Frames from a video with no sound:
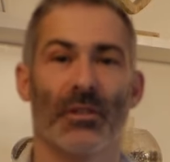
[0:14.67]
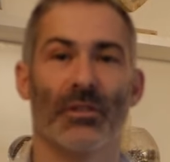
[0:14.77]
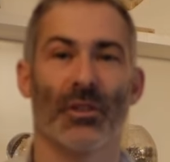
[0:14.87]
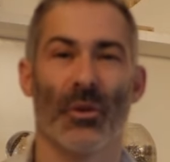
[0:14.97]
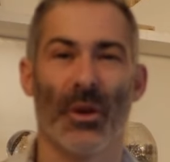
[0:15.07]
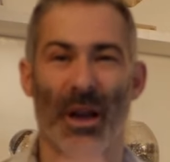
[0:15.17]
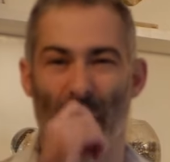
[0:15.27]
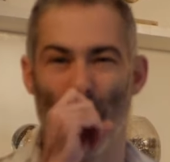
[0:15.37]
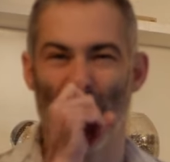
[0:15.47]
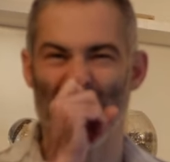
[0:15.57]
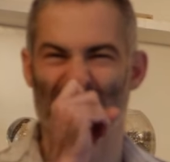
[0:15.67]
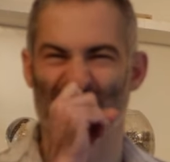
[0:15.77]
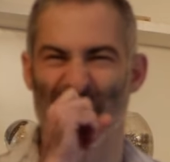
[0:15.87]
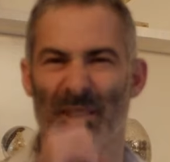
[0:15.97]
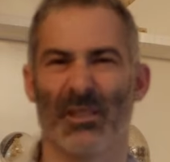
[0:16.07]
So I wanted
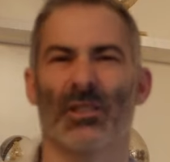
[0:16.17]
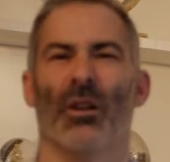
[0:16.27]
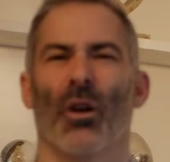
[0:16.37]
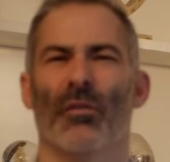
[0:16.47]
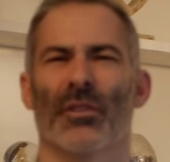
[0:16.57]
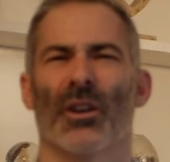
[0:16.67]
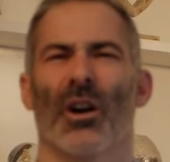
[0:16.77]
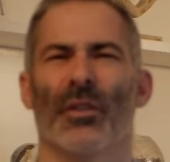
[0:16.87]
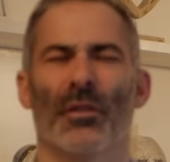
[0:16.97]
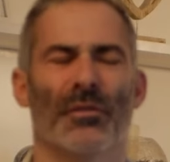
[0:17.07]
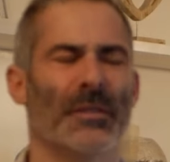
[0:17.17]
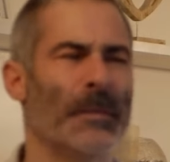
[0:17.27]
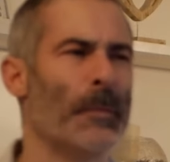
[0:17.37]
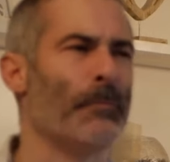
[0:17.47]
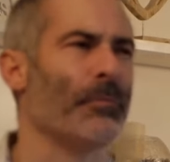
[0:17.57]
to start off a kind of,
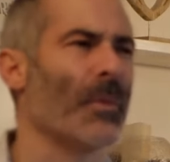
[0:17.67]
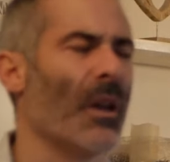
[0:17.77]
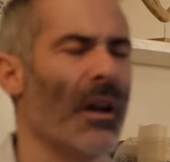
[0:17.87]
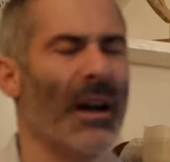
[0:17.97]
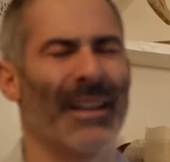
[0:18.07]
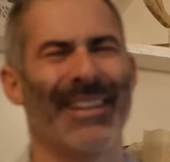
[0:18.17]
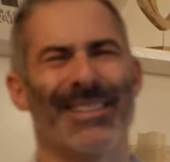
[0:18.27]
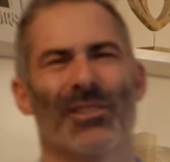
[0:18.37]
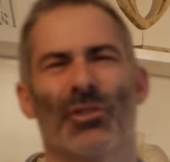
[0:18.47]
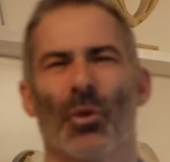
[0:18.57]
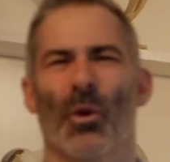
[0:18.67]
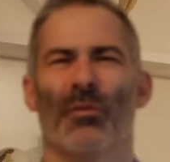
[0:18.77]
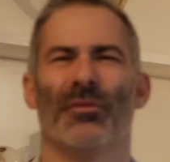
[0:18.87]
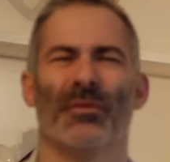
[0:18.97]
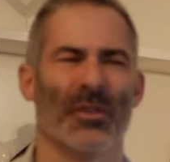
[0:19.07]
I guess, sort
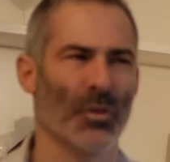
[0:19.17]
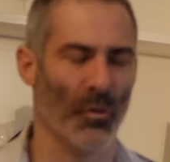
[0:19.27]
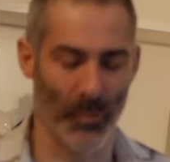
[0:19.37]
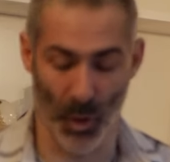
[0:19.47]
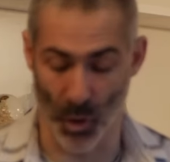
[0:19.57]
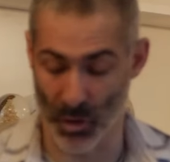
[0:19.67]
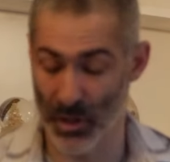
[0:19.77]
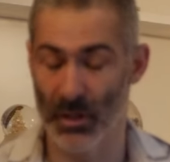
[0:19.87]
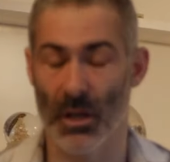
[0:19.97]
of blog,